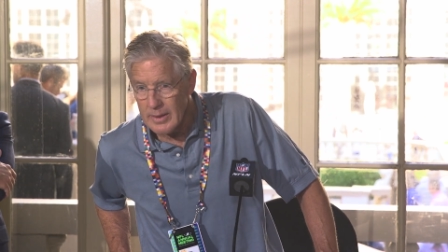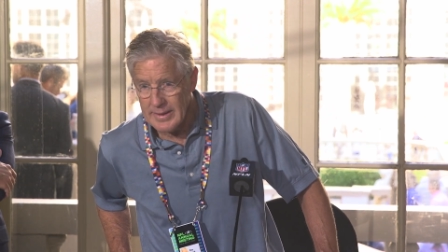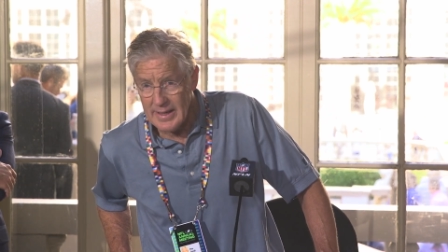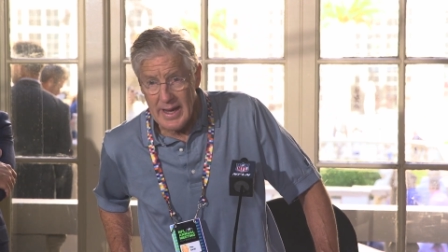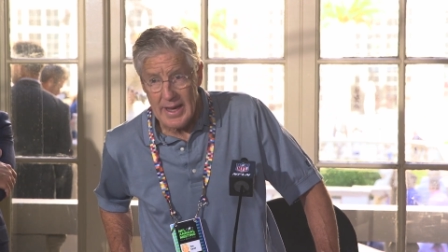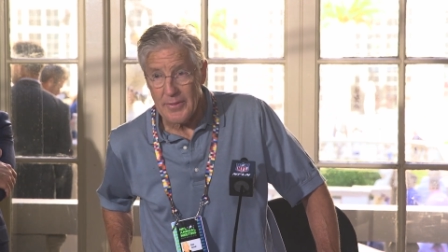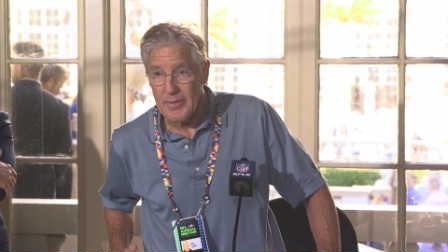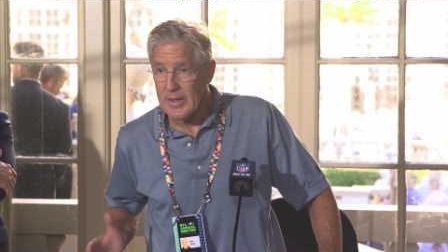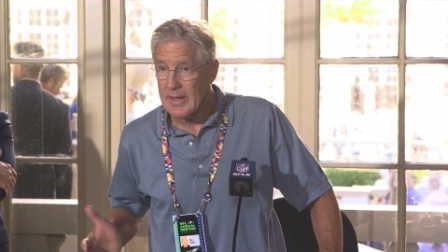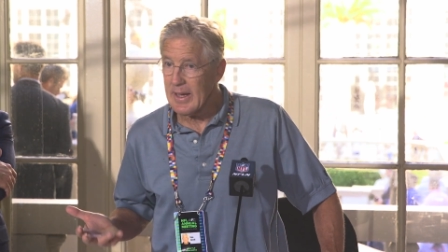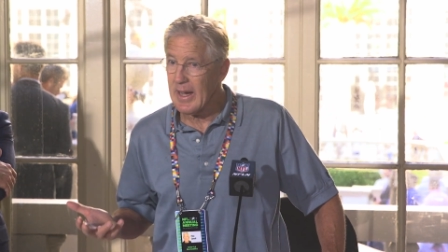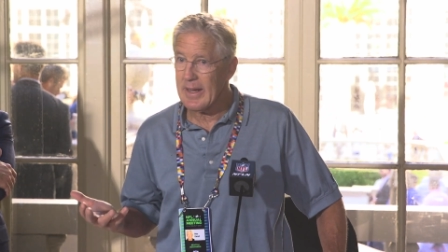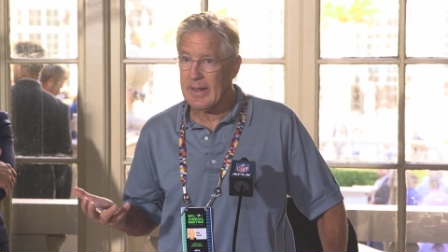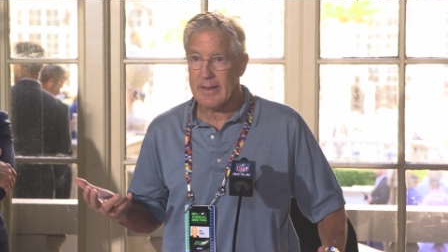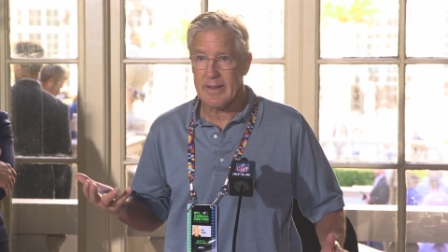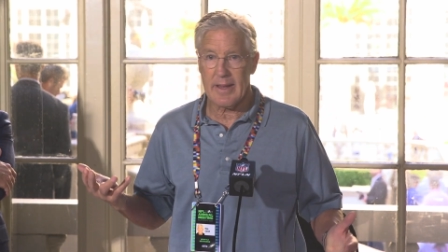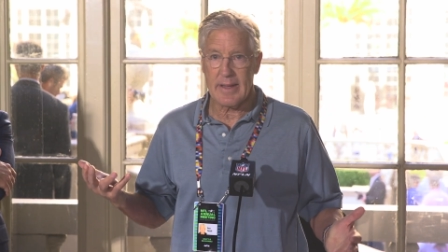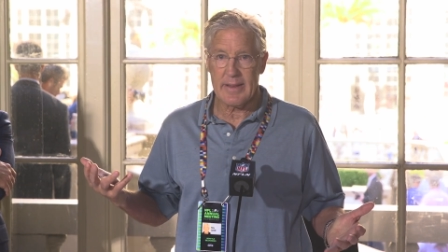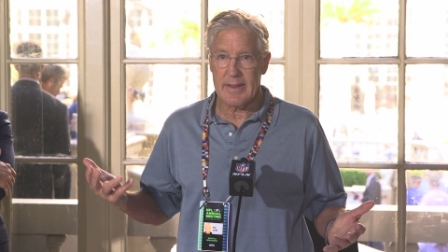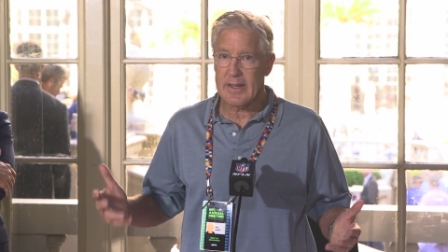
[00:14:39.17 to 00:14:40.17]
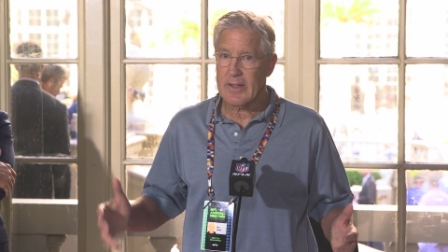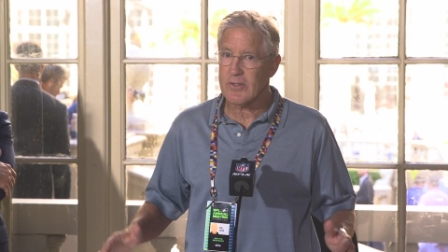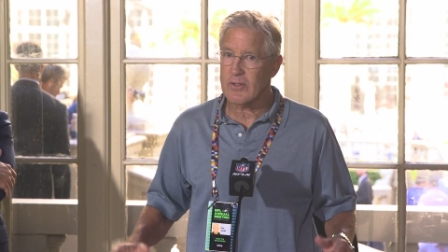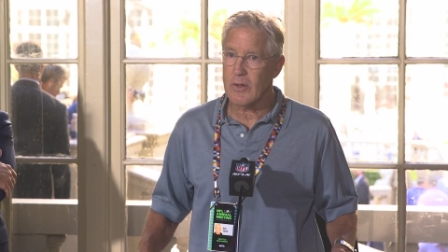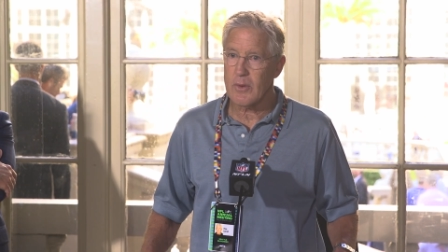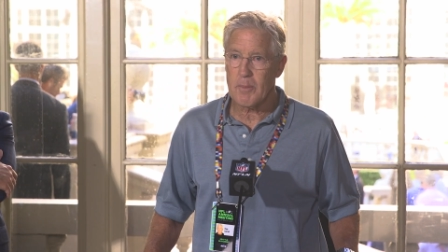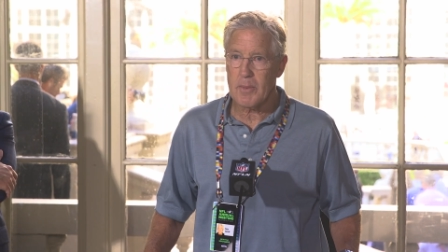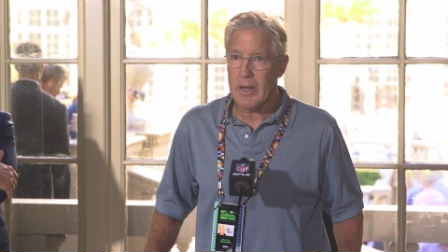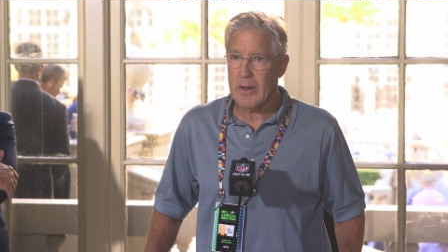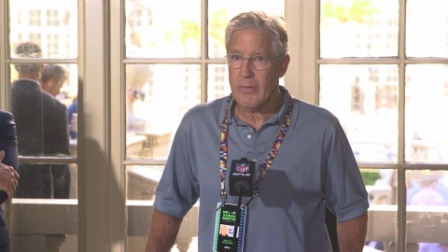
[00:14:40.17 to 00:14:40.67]
Yeah, I think, I, I think
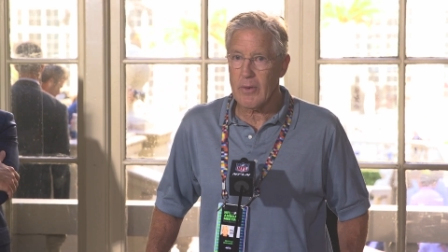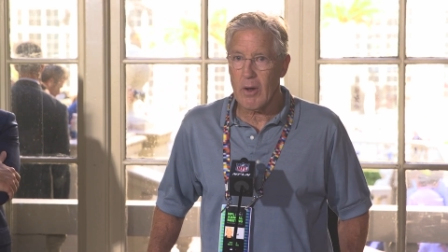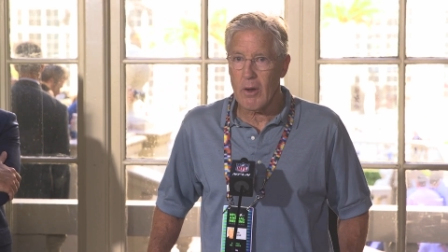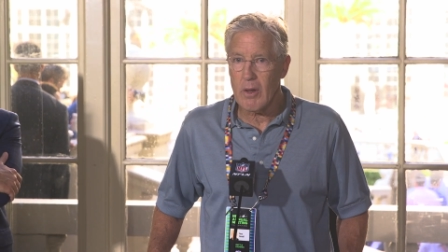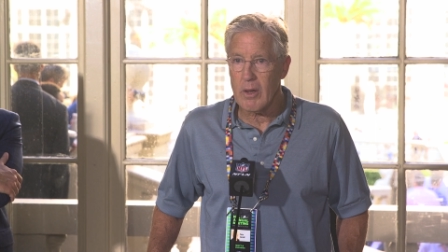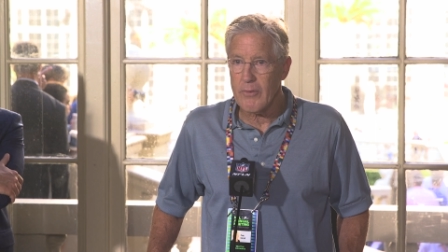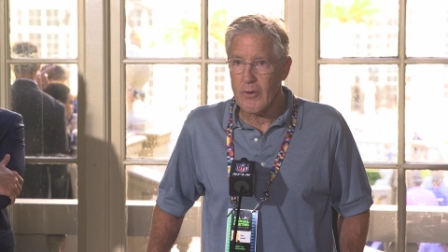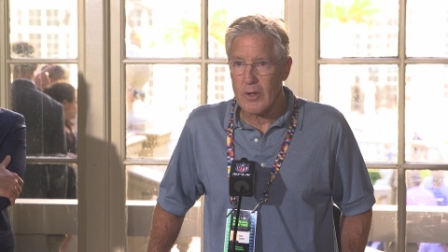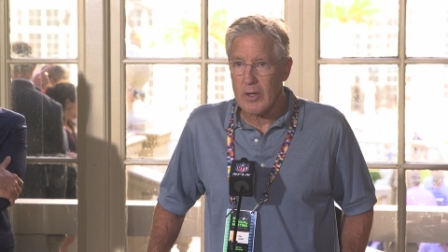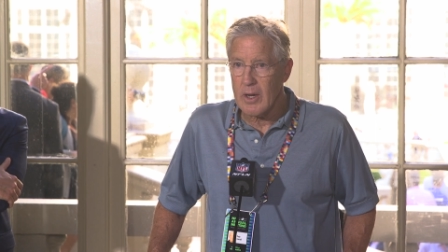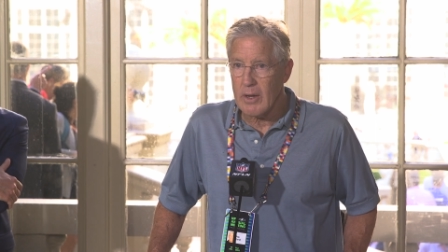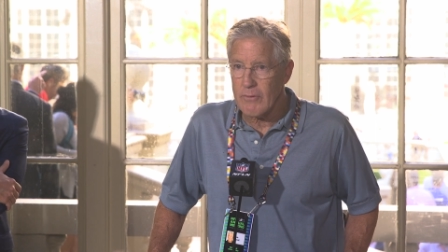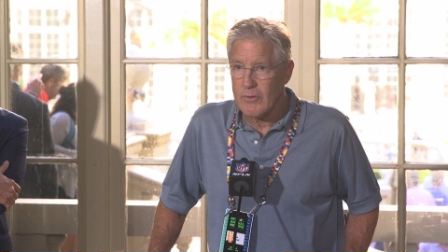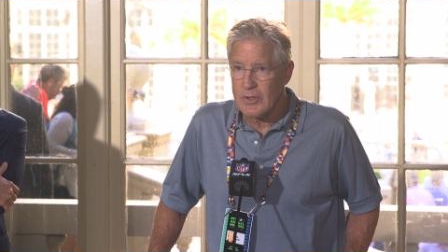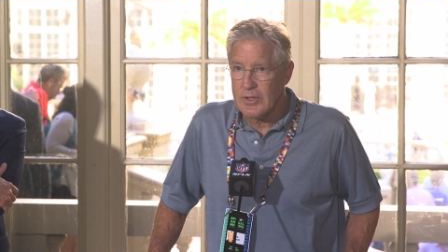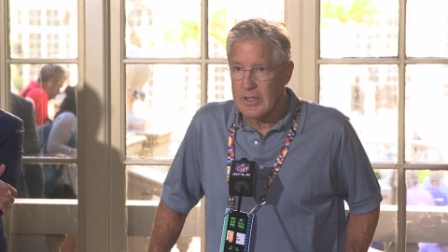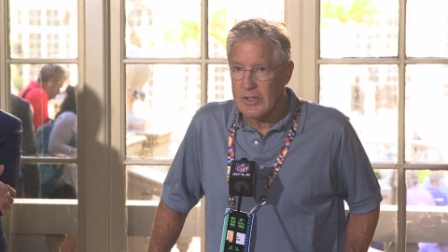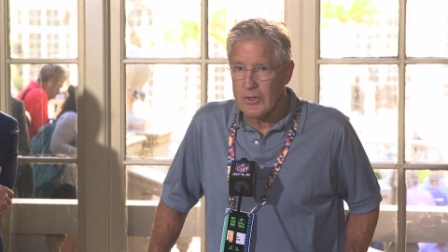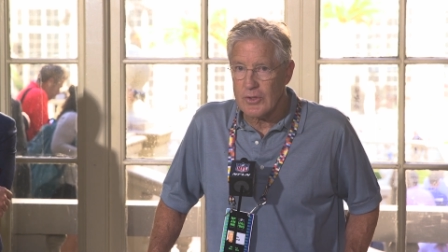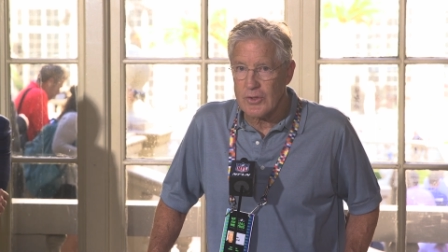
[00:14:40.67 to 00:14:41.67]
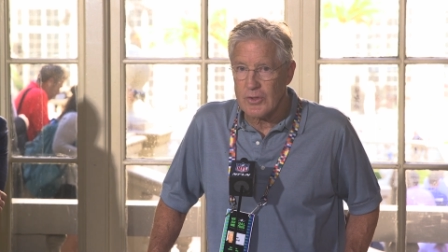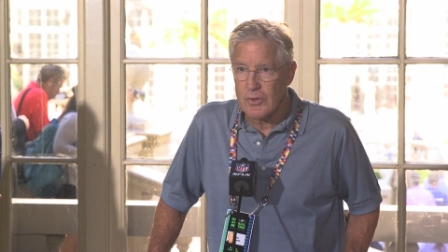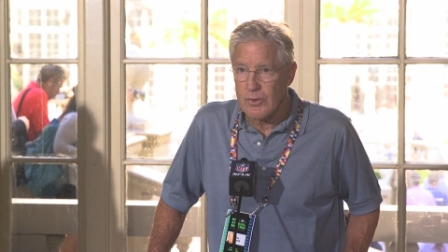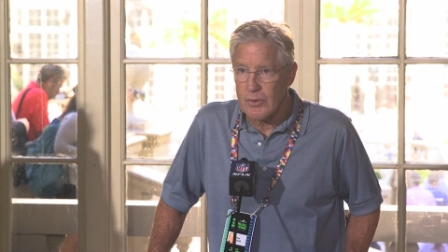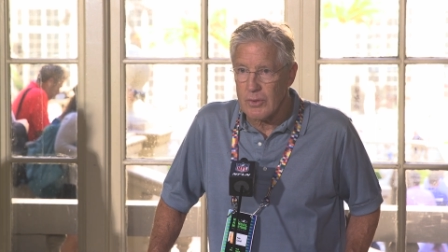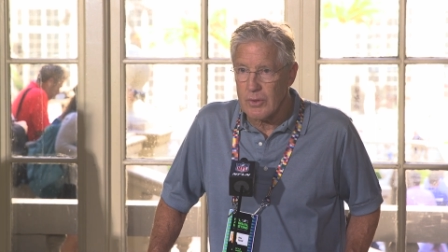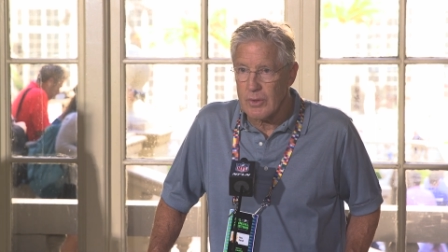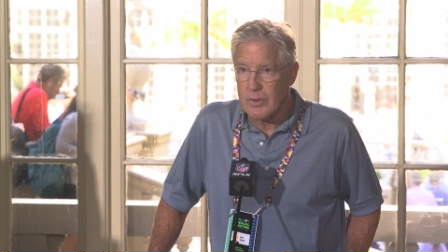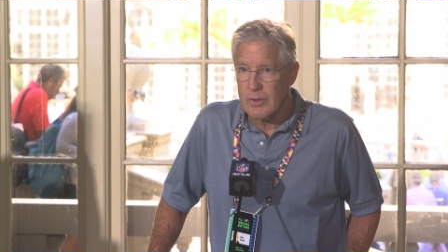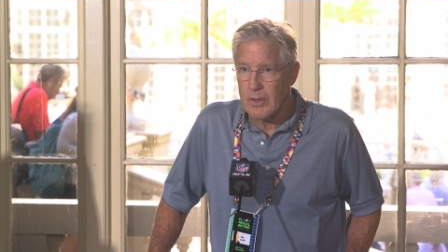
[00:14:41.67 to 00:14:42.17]
so. I mean, every, all of our conversations
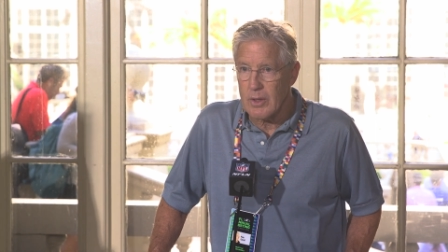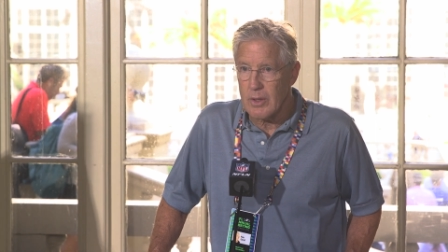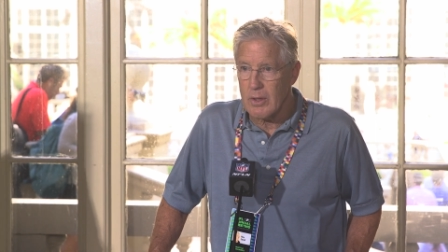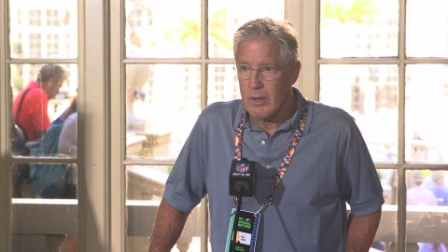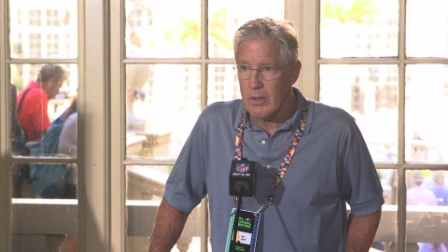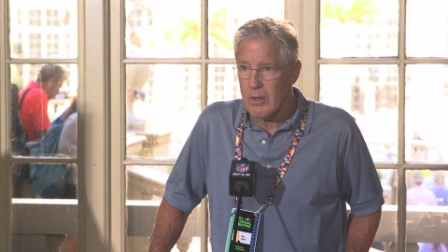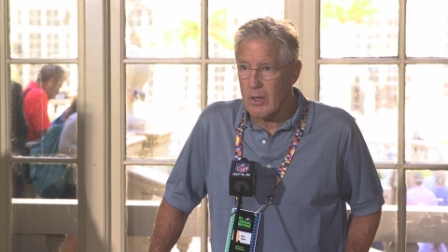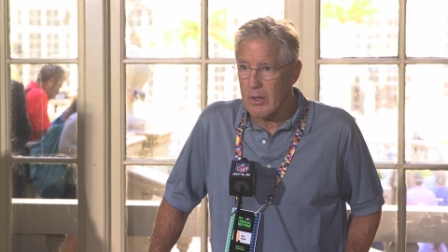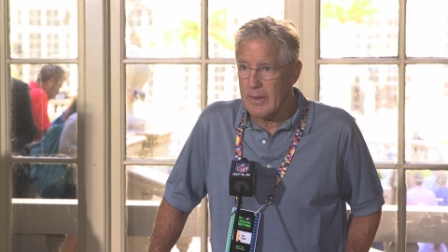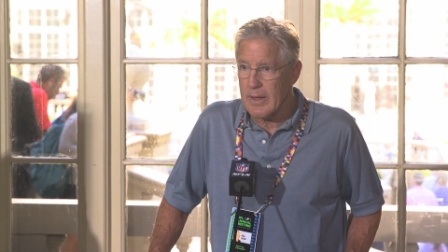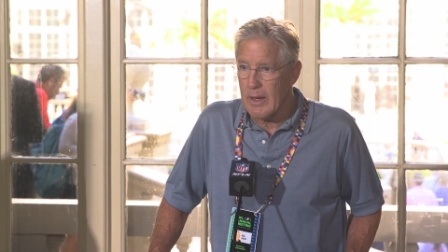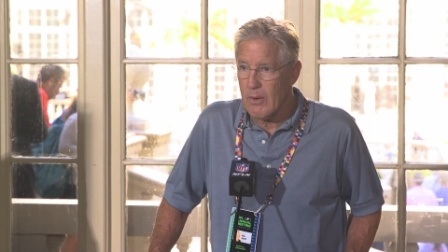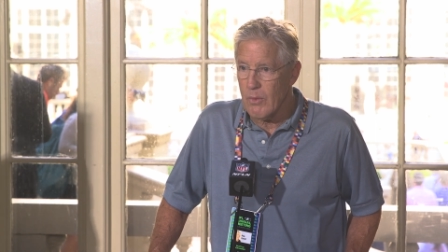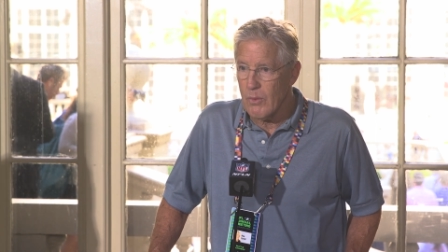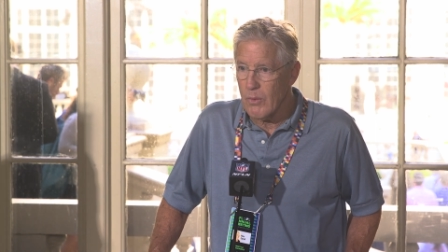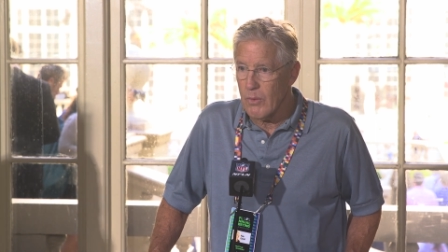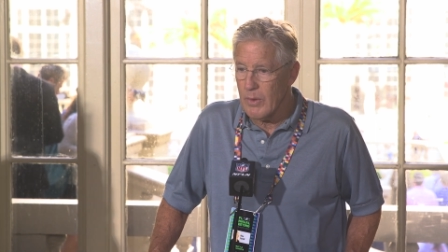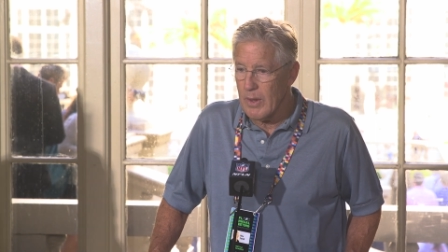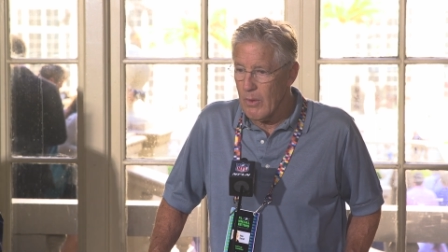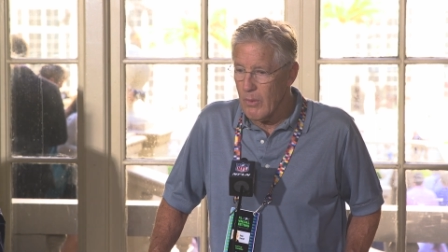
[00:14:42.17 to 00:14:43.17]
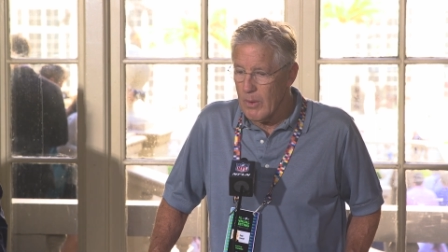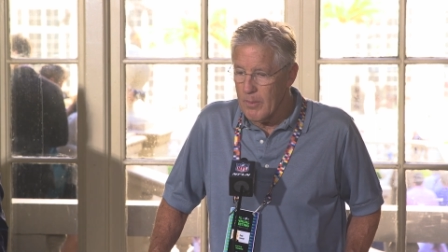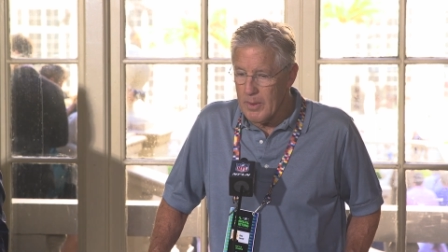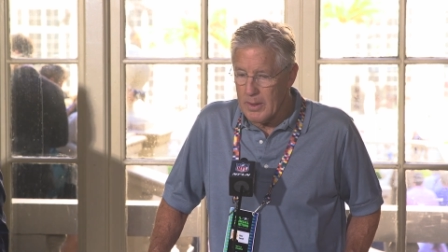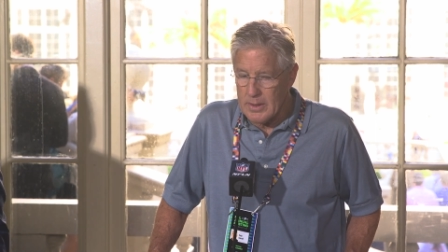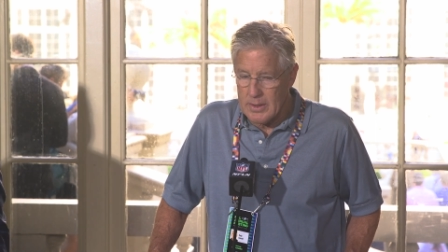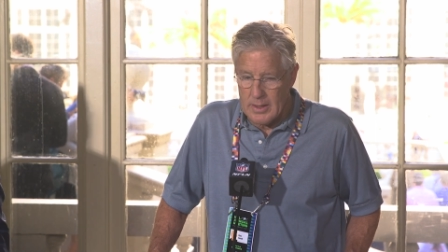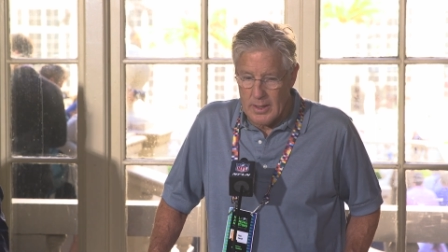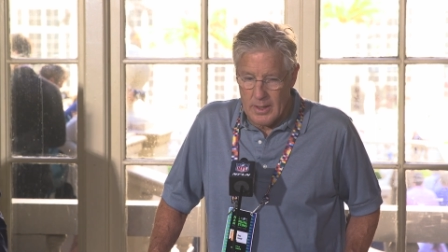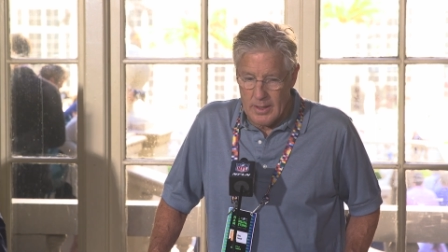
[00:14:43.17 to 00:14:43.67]
are uh, along that, that way,
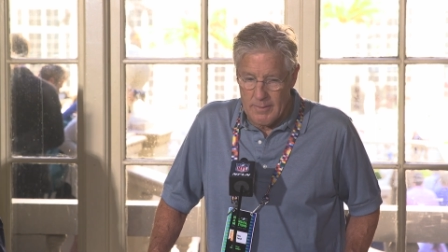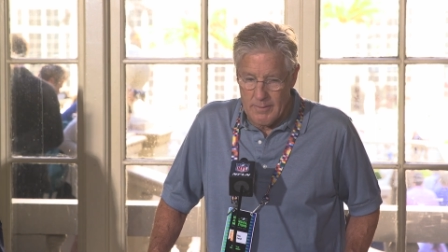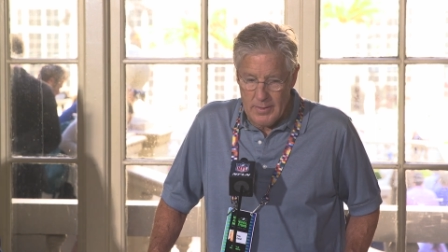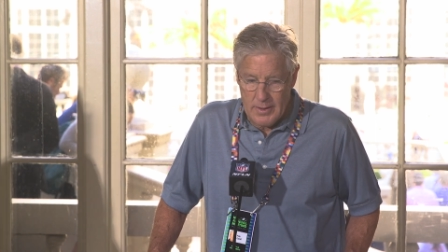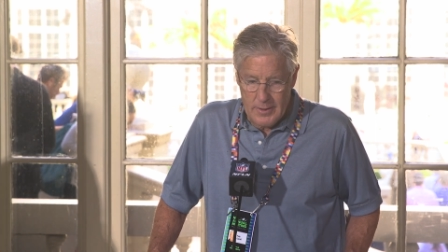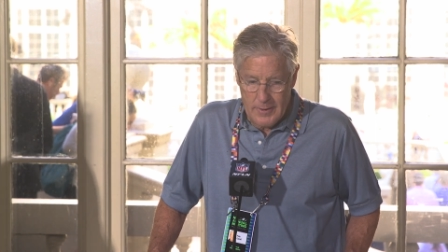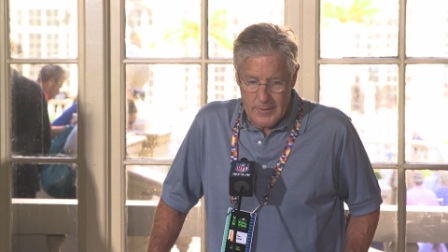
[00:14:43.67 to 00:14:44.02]
but uh,